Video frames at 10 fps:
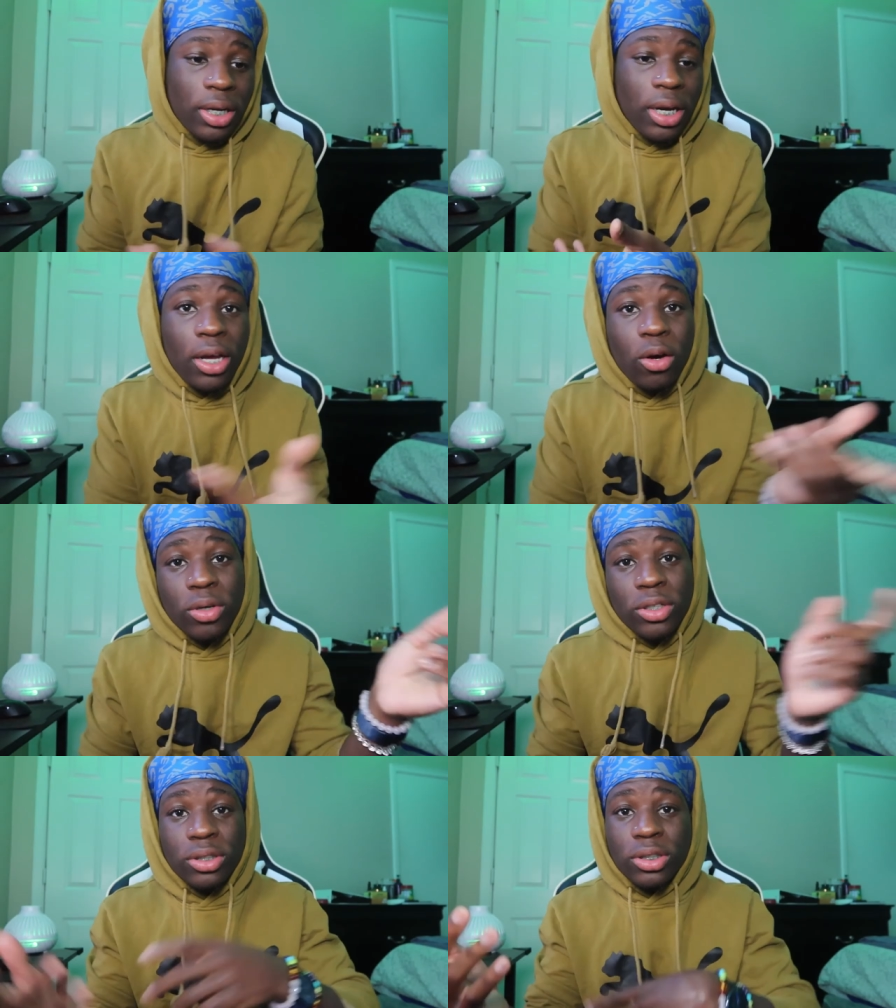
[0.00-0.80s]
and they go
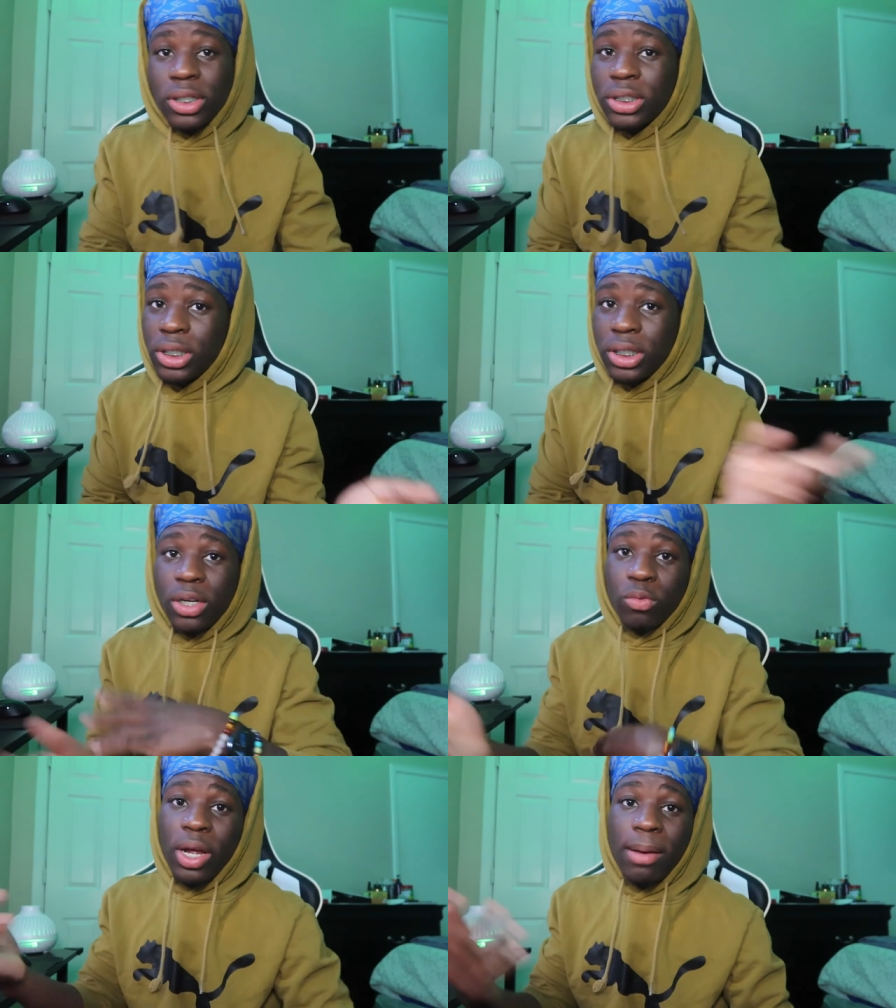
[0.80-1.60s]
to
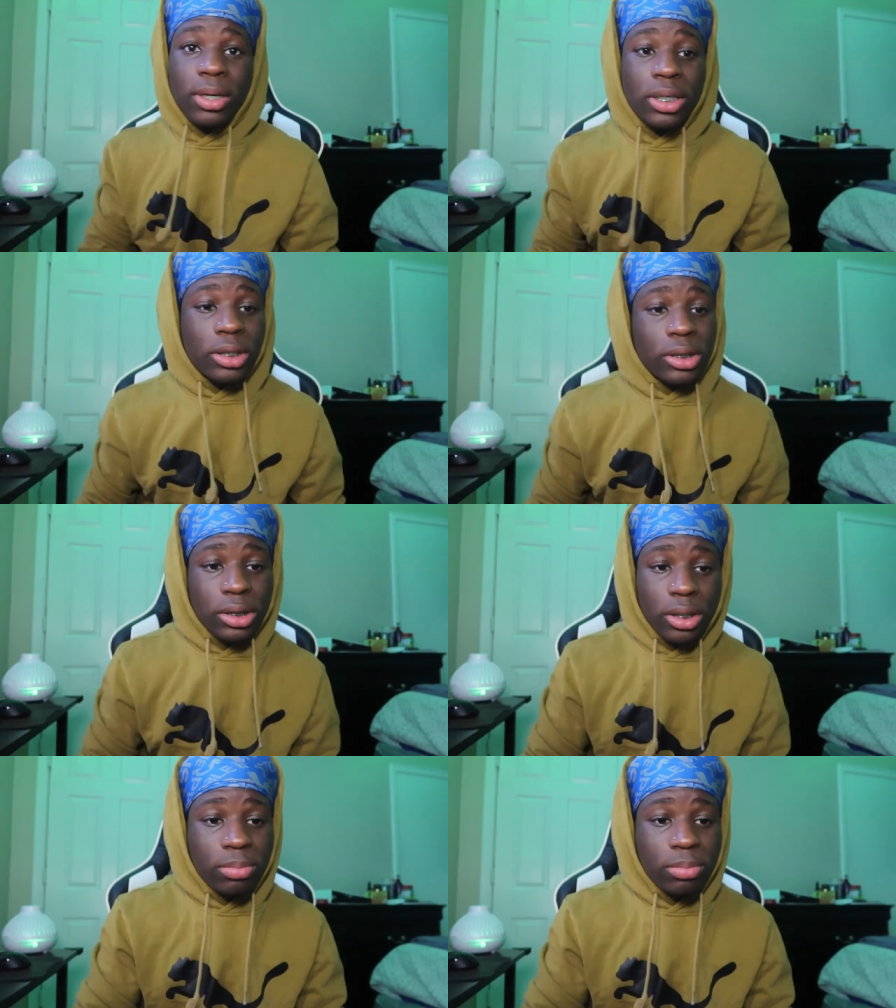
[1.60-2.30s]
tussling and rambling and shit.